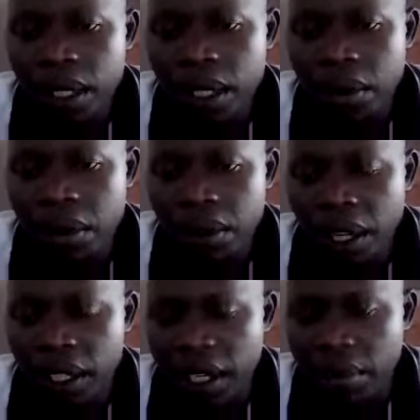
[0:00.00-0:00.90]
You can
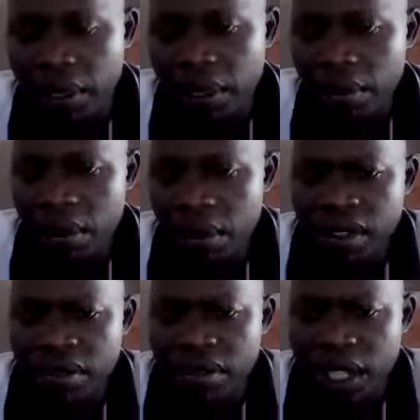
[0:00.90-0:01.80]
type them, but to
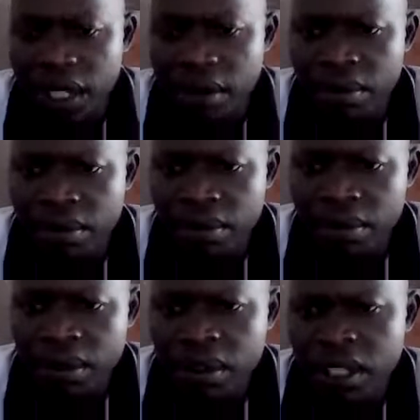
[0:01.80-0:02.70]
save time,
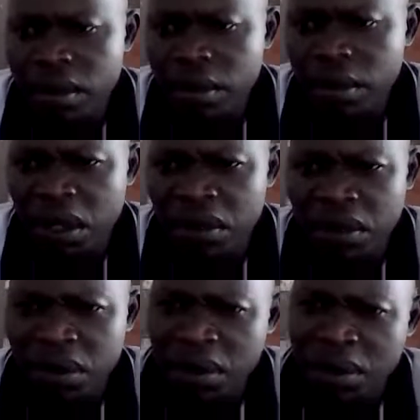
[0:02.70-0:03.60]
just a matter of you